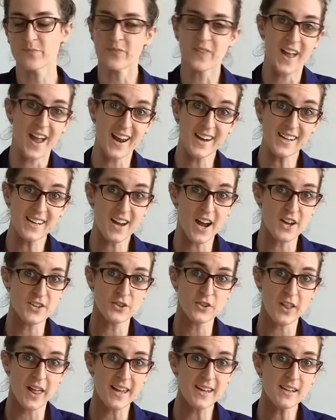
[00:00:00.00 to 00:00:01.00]
any kind
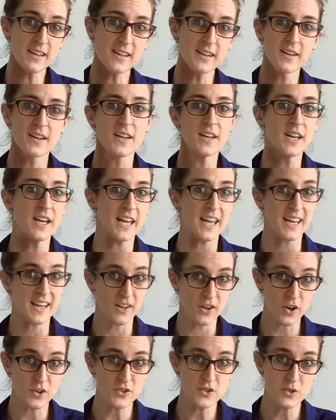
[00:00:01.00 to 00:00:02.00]
you like. It
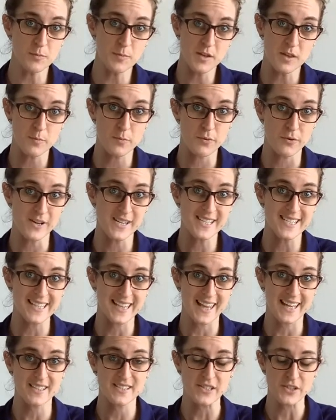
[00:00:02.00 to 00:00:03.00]
can also be the
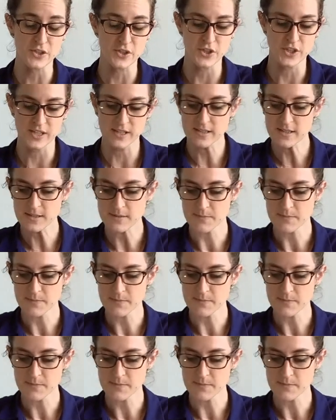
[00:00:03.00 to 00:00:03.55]
pre-sliced cheese,